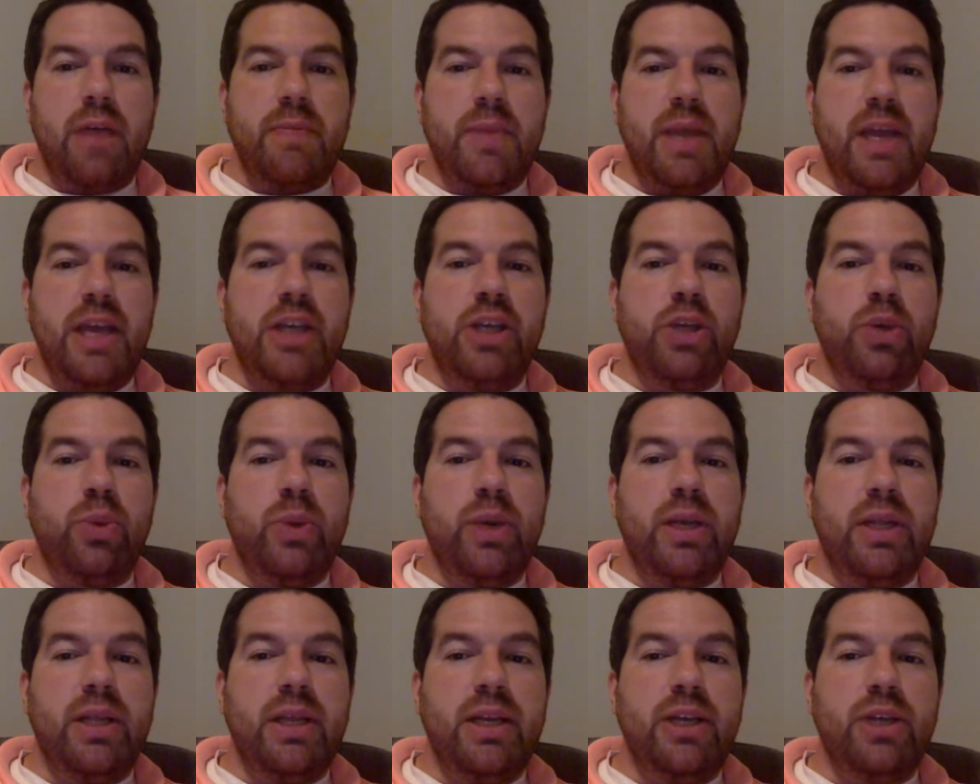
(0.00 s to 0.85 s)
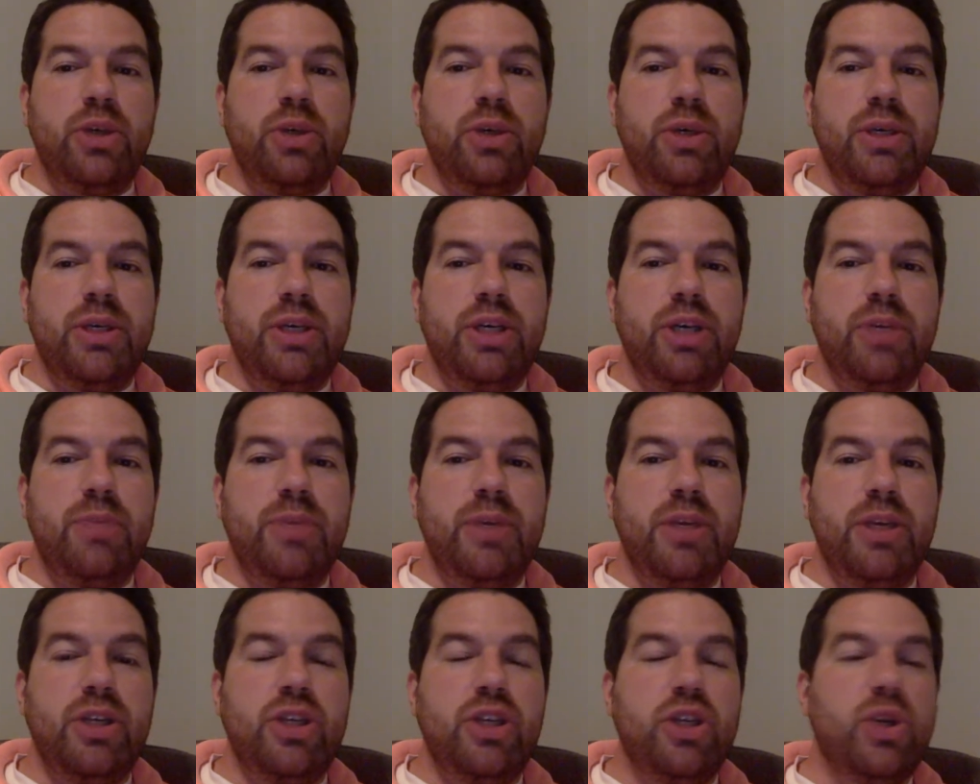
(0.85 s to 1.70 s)
Each weekly entry should
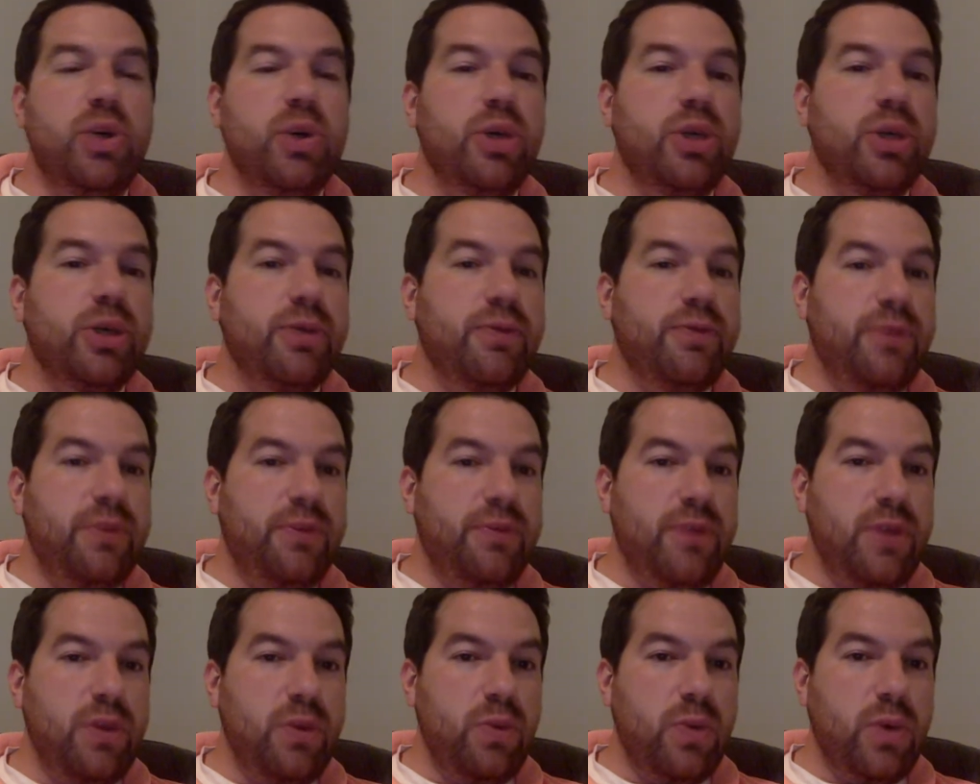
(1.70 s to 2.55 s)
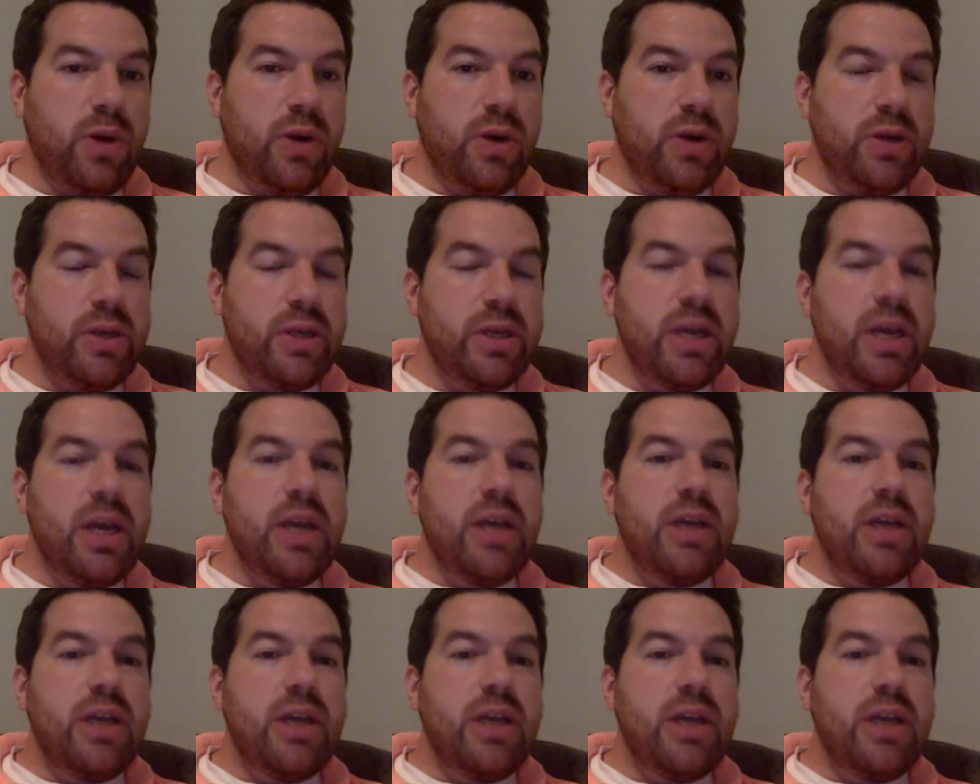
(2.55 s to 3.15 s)
be 250 words.